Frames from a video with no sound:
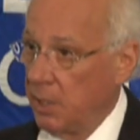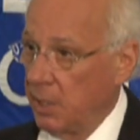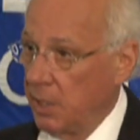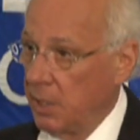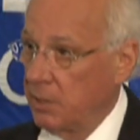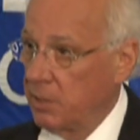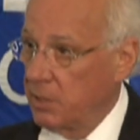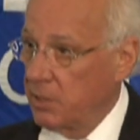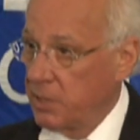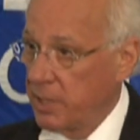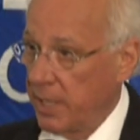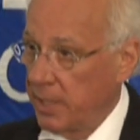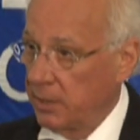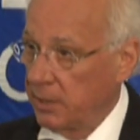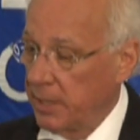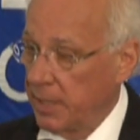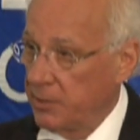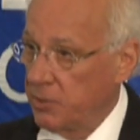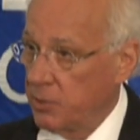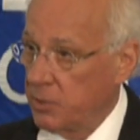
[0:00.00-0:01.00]
in the state
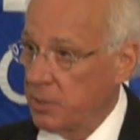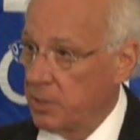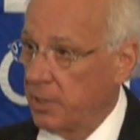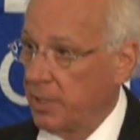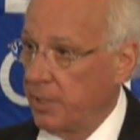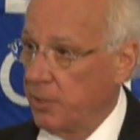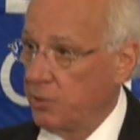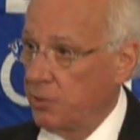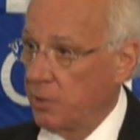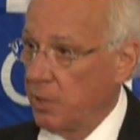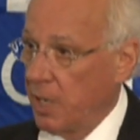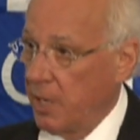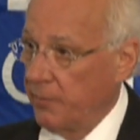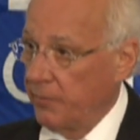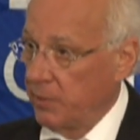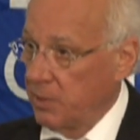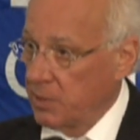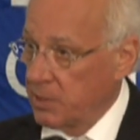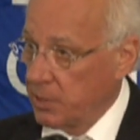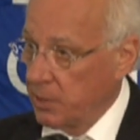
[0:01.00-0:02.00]
legislature.
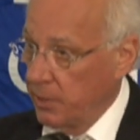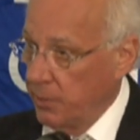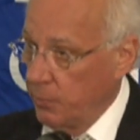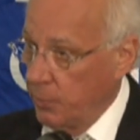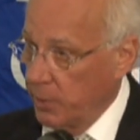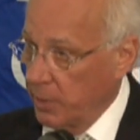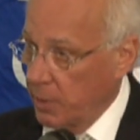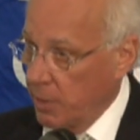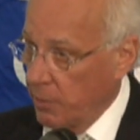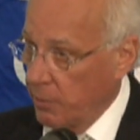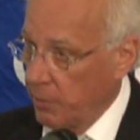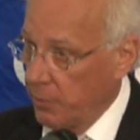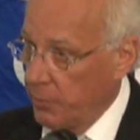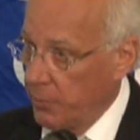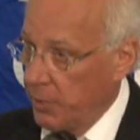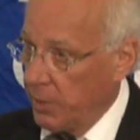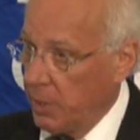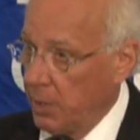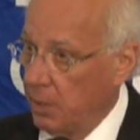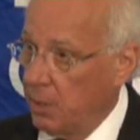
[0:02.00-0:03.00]
Obviously, we're going to
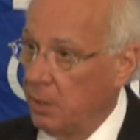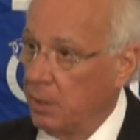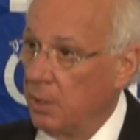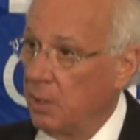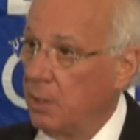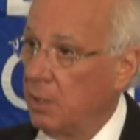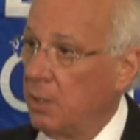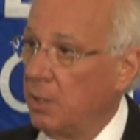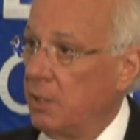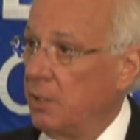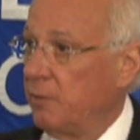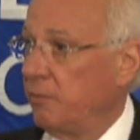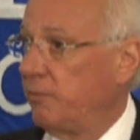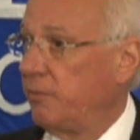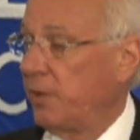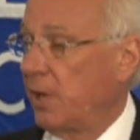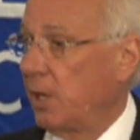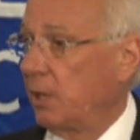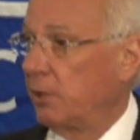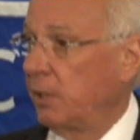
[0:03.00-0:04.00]
be
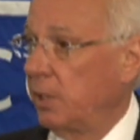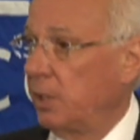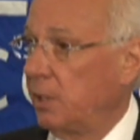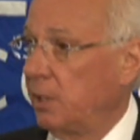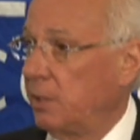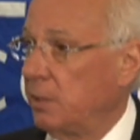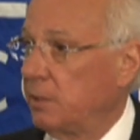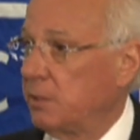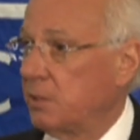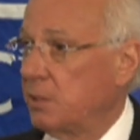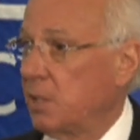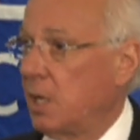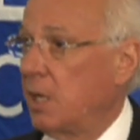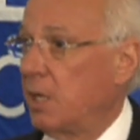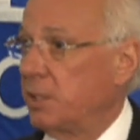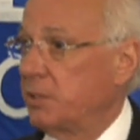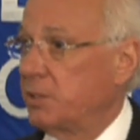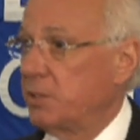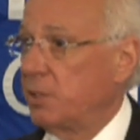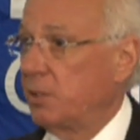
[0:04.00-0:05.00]
very
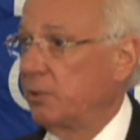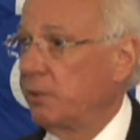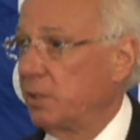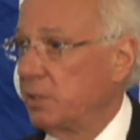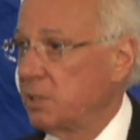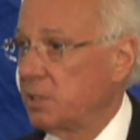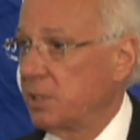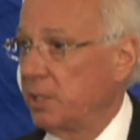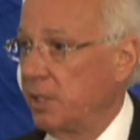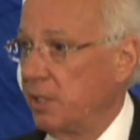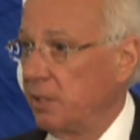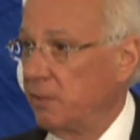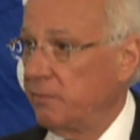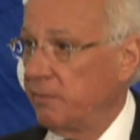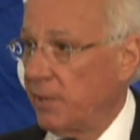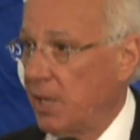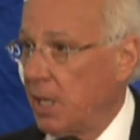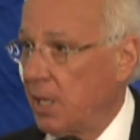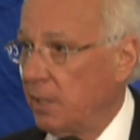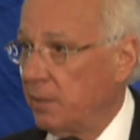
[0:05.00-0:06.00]
uh, seriously
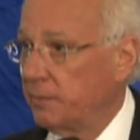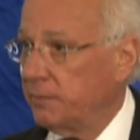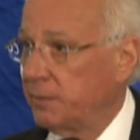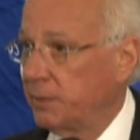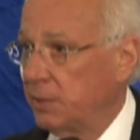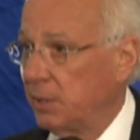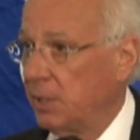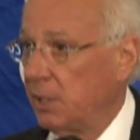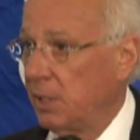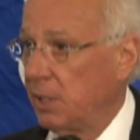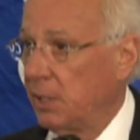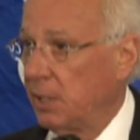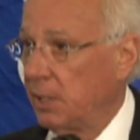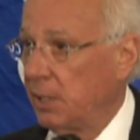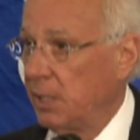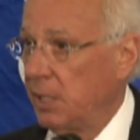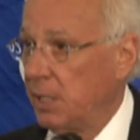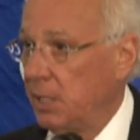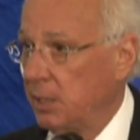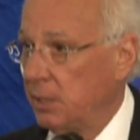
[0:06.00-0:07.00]
involved uh,
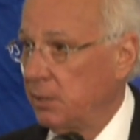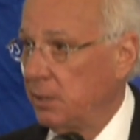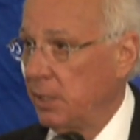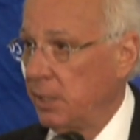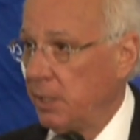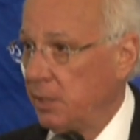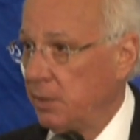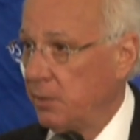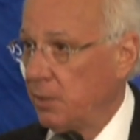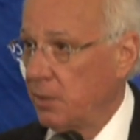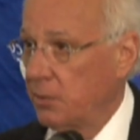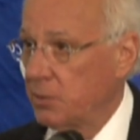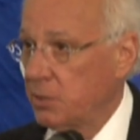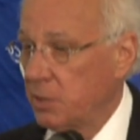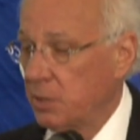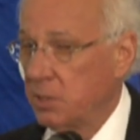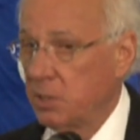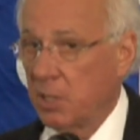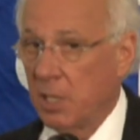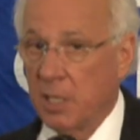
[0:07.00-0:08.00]
in, in those
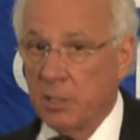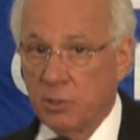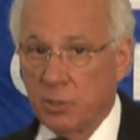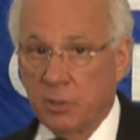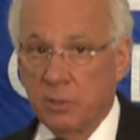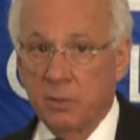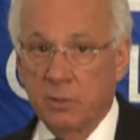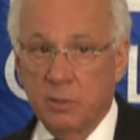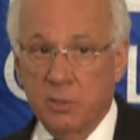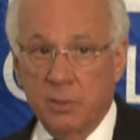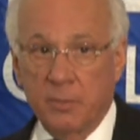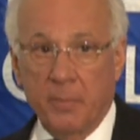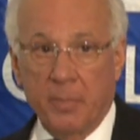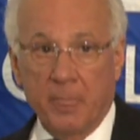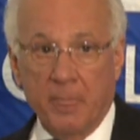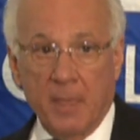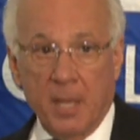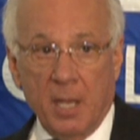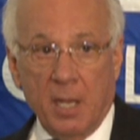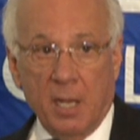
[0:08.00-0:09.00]
discussions.
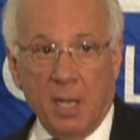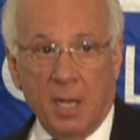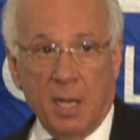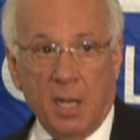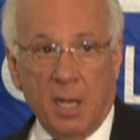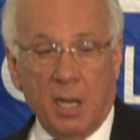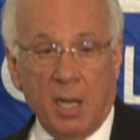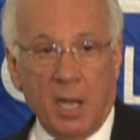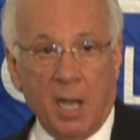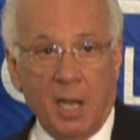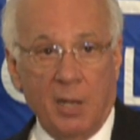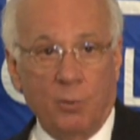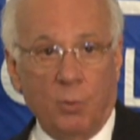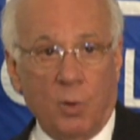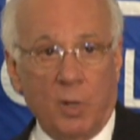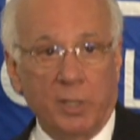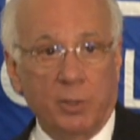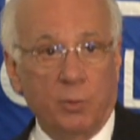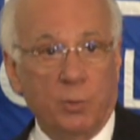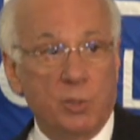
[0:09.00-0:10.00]
Uh, I
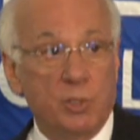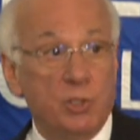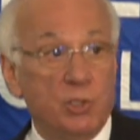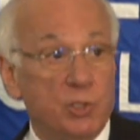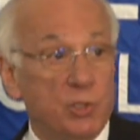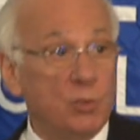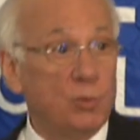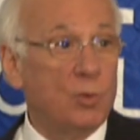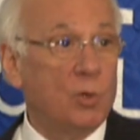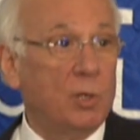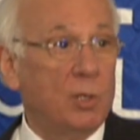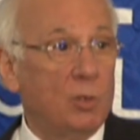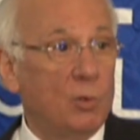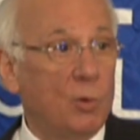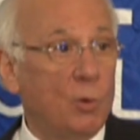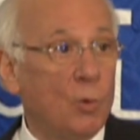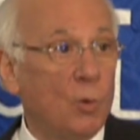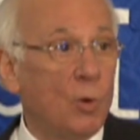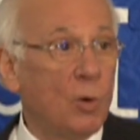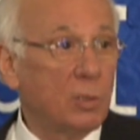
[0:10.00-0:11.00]
want to assure
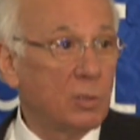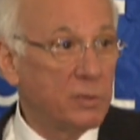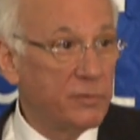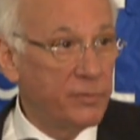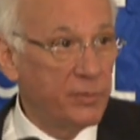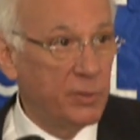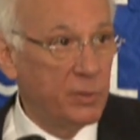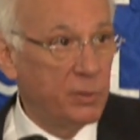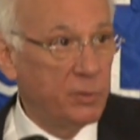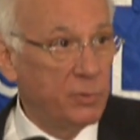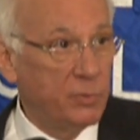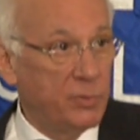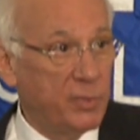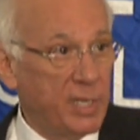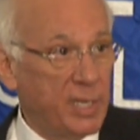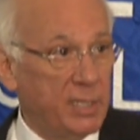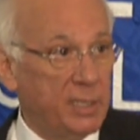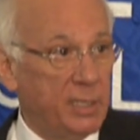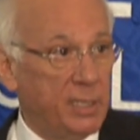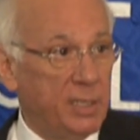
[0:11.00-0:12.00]
all of you
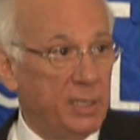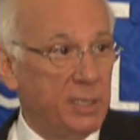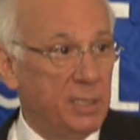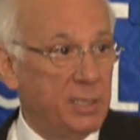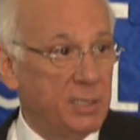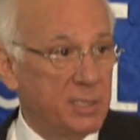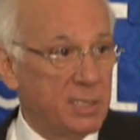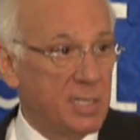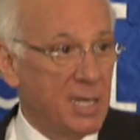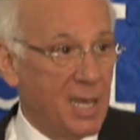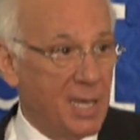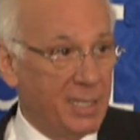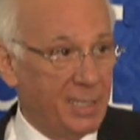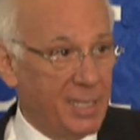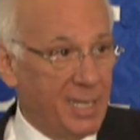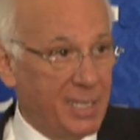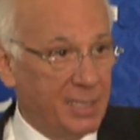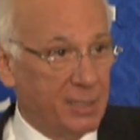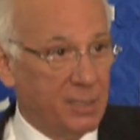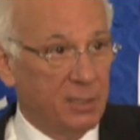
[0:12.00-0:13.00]
that it is
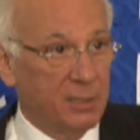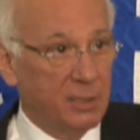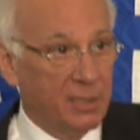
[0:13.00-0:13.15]
not at the